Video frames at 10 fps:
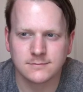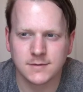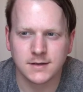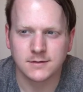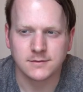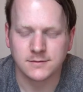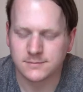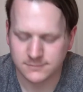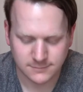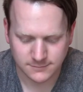I don't know.
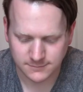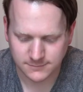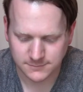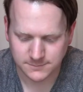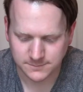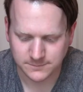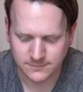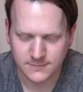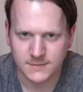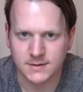
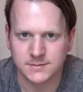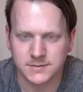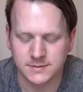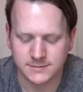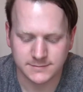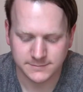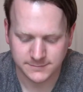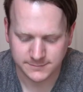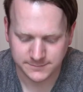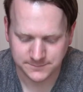That's about it.
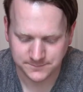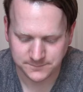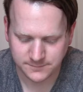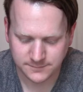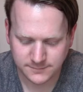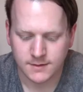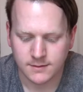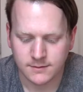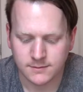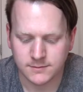
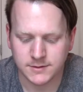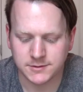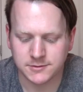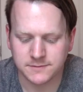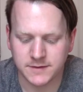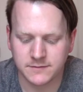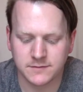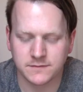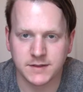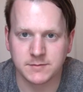What is your
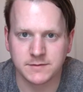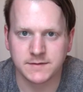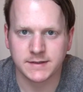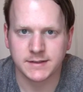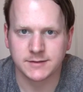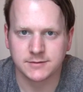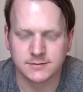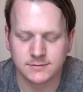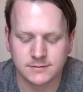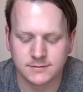favorite family
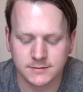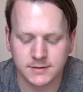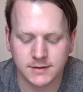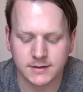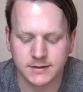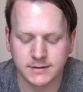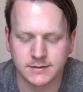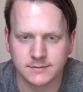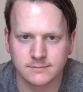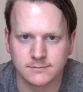vacation?
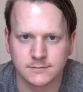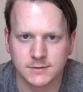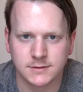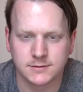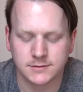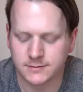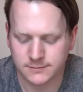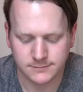I'm not sure.